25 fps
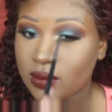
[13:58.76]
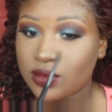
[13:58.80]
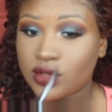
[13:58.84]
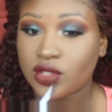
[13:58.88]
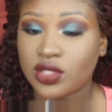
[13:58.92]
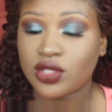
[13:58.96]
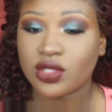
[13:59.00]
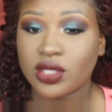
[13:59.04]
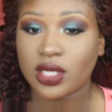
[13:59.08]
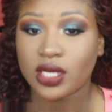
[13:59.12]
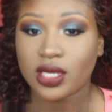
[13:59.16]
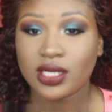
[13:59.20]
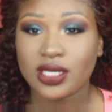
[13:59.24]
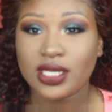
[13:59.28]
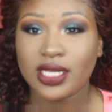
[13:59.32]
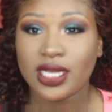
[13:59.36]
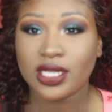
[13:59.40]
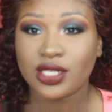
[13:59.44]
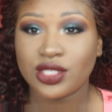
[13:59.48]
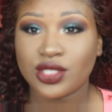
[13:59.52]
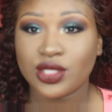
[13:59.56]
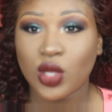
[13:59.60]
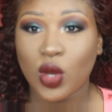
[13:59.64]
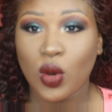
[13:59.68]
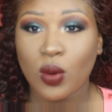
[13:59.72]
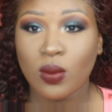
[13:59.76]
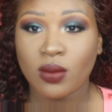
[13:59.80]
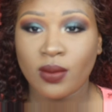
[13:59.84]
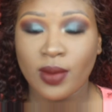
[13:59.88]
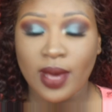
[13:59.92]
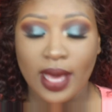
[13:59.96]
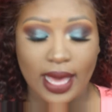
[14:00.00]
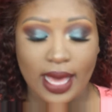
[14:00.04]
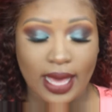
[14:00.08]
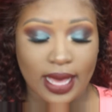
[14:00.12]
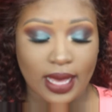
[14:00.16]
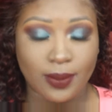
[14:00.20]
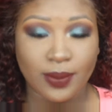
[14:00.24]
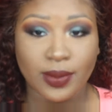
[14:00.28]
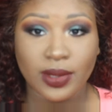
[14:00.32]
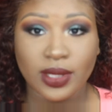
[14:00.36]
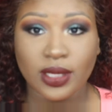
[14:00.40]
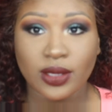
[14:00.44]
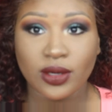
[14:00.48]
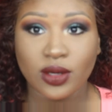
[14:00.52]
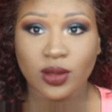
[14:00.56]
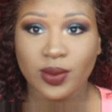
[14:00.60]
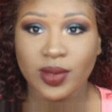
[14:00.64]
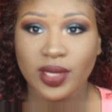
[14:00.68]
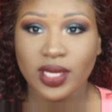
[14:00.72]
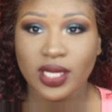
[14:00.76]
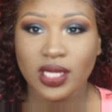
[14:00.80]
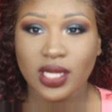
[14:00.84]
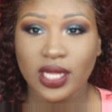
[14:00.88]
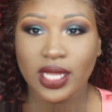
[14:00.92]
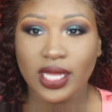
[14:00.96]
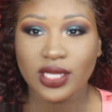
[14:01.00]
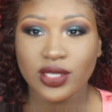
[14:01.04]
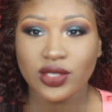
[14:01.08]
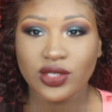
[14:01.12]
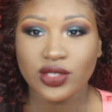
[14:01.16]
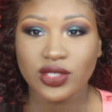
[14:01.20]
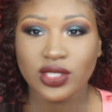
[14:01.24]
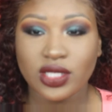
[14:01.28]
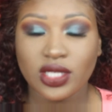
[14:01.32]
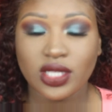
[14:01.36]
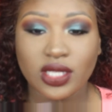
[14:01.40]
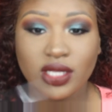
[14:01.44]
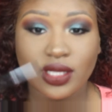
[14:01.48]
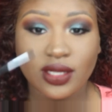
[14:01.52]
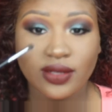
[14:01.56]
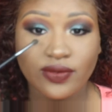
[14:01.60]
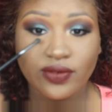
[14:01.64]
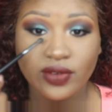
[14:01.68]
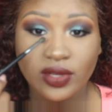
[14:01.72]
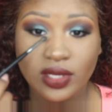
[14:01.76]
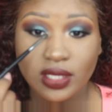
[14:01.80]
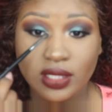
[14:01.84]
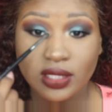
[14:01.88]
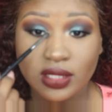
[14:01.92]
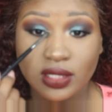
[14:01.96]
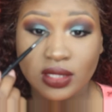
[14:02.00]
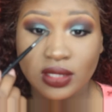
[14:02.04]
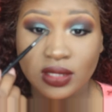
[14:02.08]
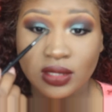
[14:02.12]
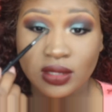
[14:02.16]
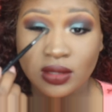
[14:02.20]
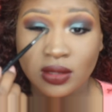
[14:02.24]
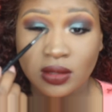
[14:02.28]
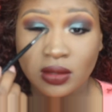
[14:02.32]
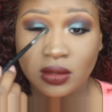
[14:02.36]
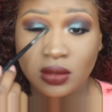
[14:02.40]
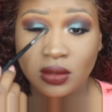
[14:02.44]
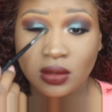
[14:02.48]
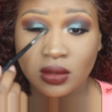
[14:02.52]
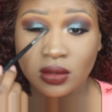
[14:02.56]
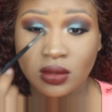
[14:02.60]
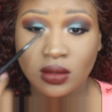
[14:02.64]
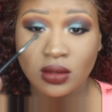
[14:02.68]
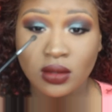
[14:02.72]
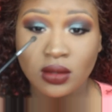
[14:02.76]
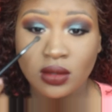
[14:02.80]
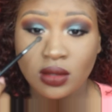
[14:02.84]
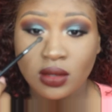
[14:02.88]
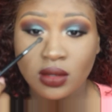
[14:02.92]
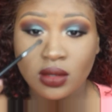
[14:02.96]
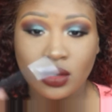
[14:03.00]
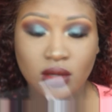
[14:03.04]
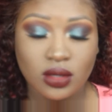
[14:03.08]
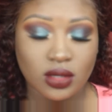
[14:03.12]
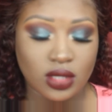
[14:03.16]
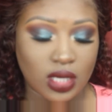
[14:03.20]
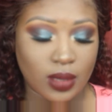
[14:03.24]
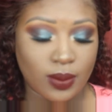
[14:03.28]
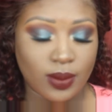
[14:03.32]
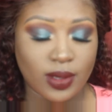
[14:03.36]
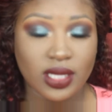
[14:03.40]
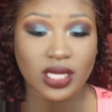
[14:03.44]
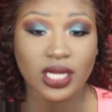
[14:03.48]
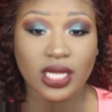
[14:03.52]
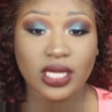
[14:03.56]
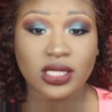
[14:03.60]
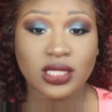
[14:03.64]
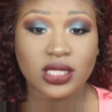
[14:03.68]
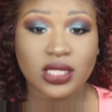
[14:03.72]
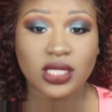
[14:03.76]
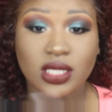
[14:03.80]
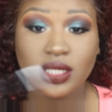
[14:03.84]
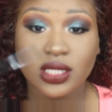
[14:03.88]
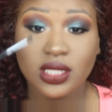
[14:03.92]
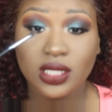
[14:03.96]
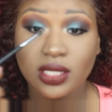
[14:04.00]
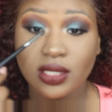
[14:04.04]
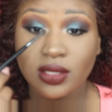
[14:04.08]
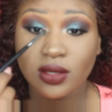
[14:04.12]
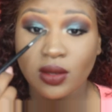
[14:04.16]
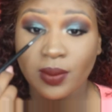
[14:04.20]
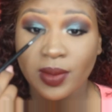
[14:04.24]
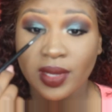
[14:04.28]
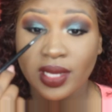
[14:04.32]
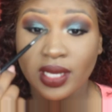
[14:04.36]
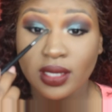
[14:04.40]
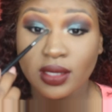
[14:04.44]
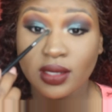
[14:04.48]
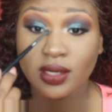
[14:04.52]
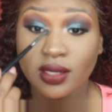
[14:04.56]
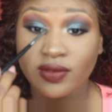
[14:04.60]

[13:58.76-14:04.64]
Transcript: I'm just trying, yeah, just open my eye up a little bit. Like, do you see the difference? Y'all probably like, sis, it don't make a